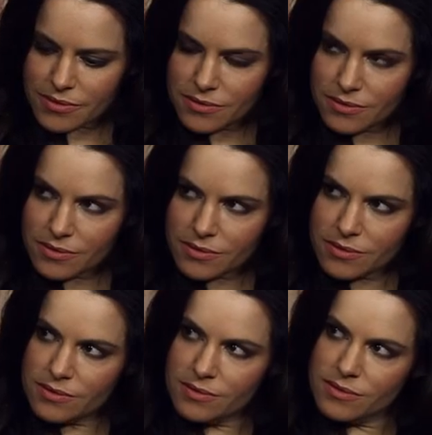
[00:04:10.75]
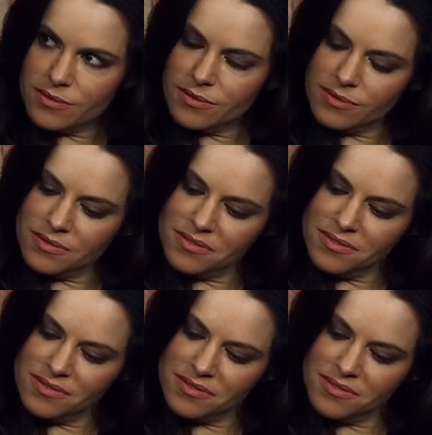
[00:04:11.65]

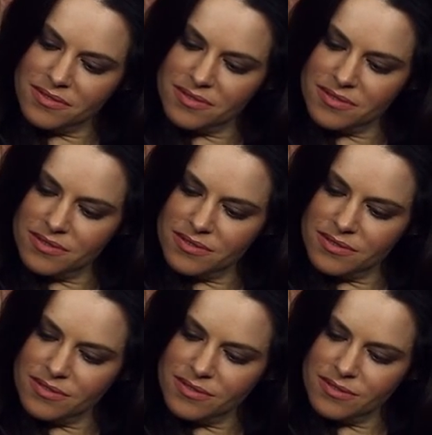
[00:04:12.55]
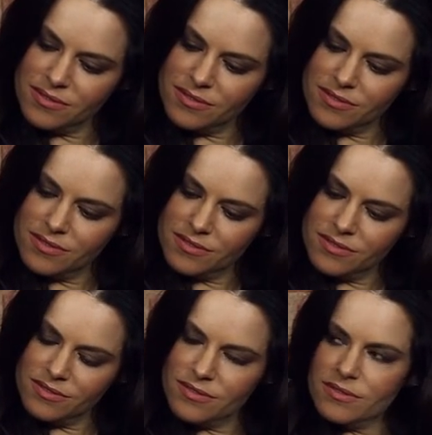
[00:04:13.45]

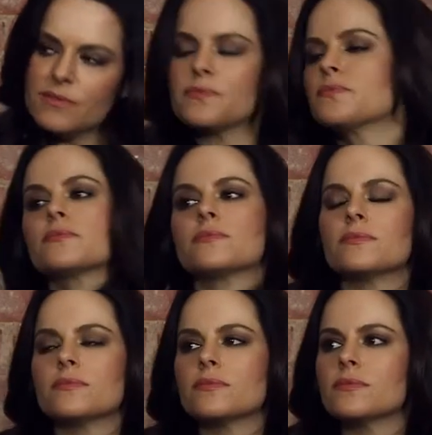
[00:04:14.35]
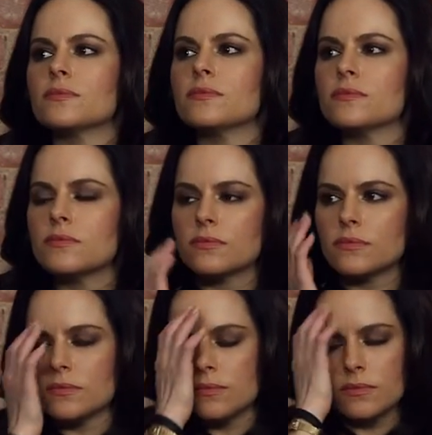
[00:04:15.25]

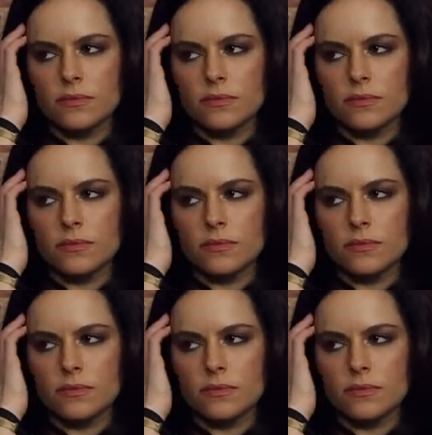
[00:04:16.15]
(silent)